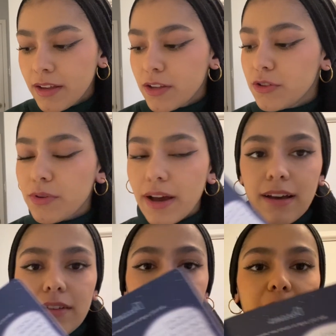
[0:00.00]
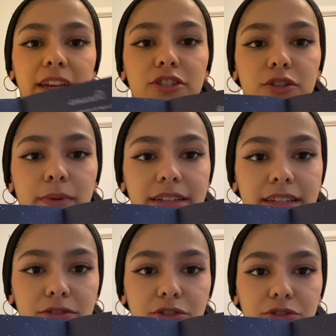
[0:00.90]
You have a page to write
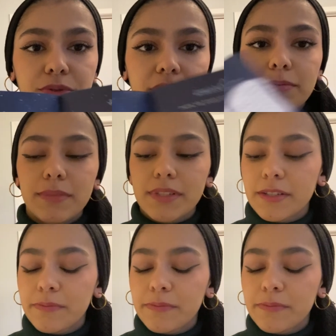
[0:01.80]
down your dreams.